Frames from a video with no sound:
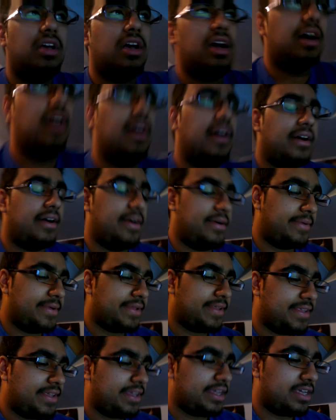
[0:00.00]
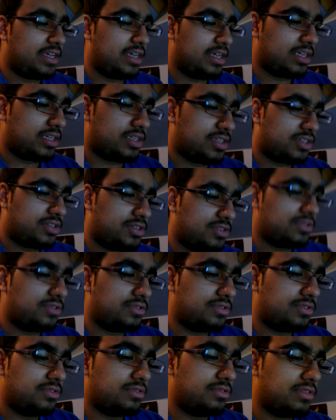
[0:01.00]
what is it?
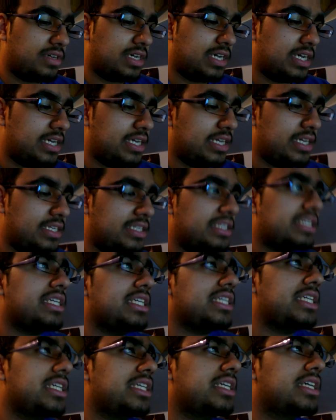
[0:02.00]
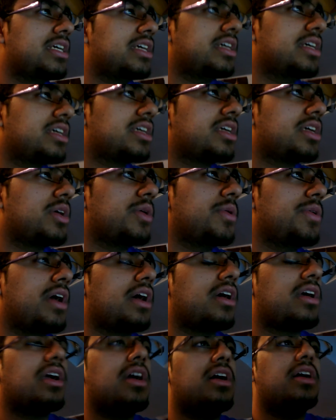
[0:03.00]

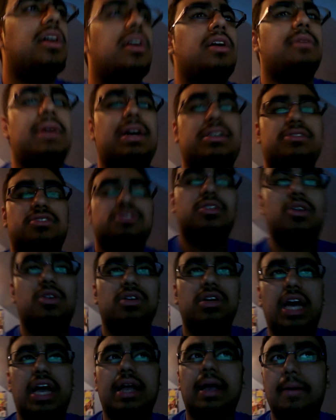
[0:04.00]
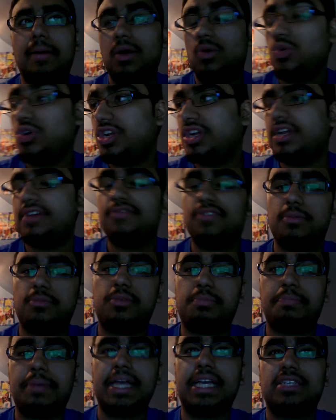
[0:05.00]
QUID.com. I'll just go on. I ordered it from
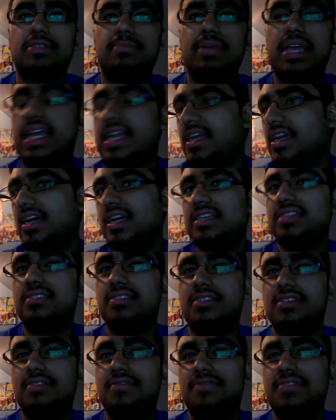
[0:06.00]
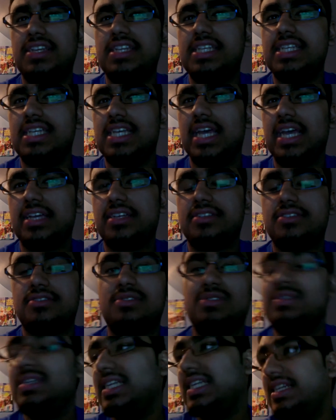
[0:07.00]
Pixmania. It's the VTX
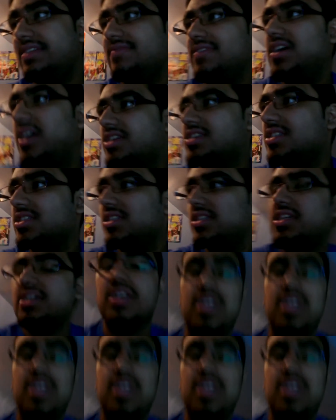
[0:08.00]
3D version,